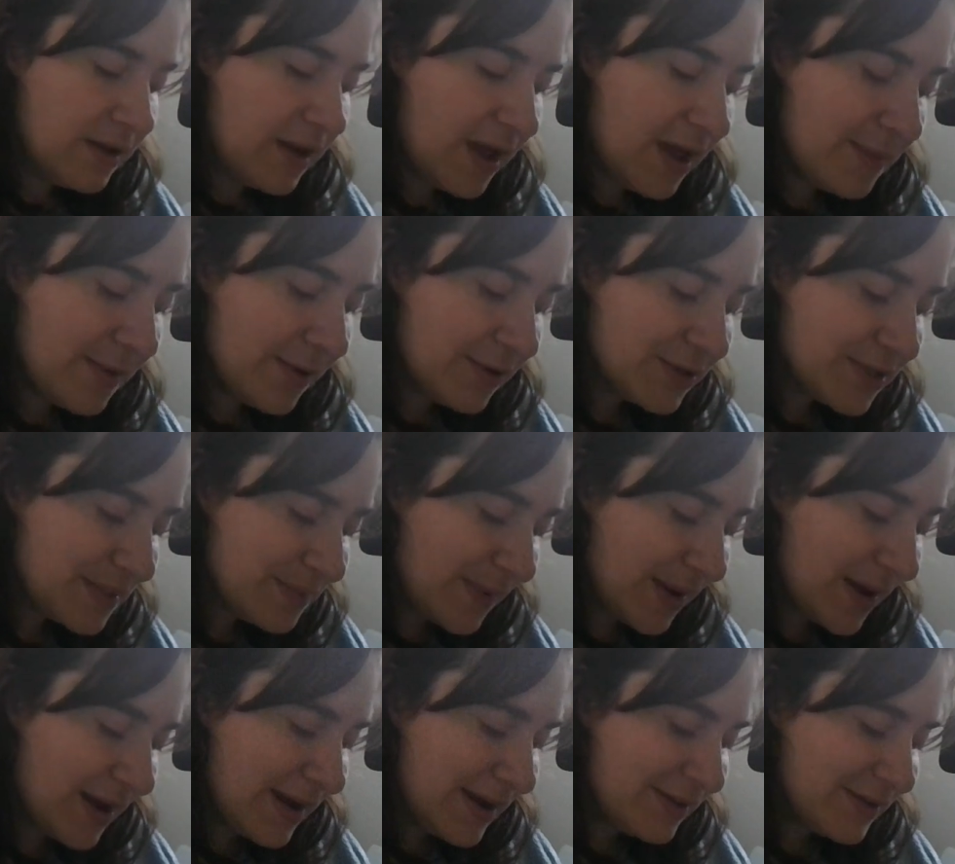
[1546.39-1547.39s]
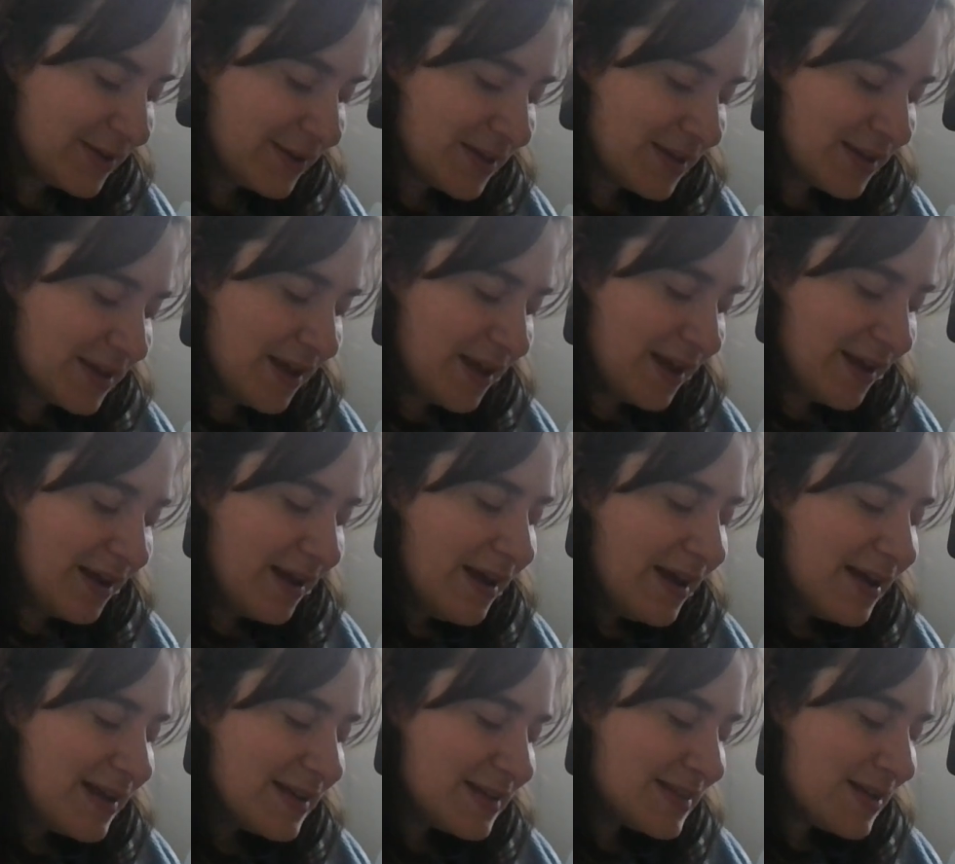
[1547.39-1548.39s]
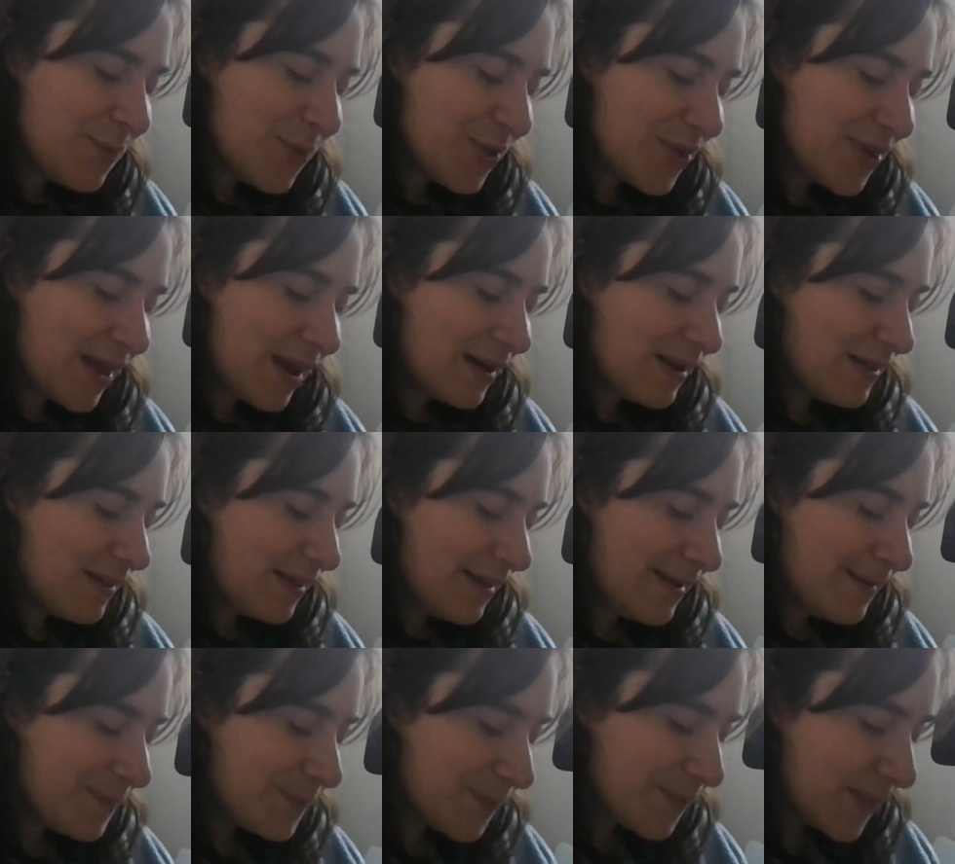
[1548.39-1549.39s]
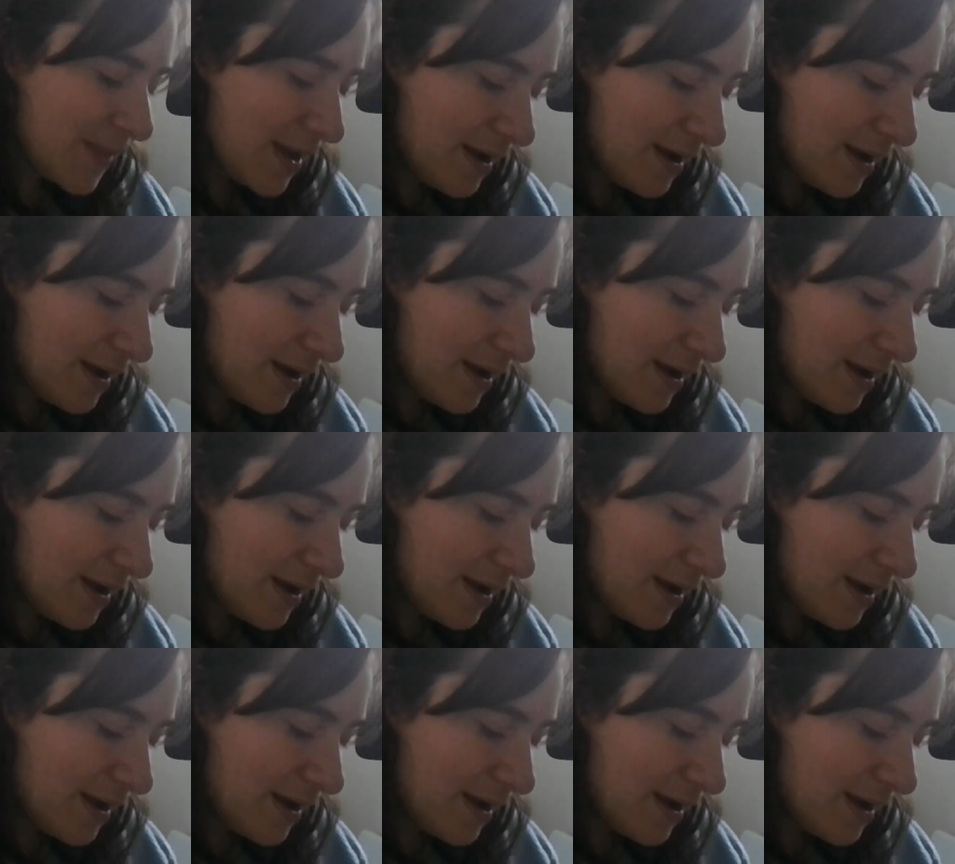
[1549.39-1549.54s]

Amos smiled sympathetically.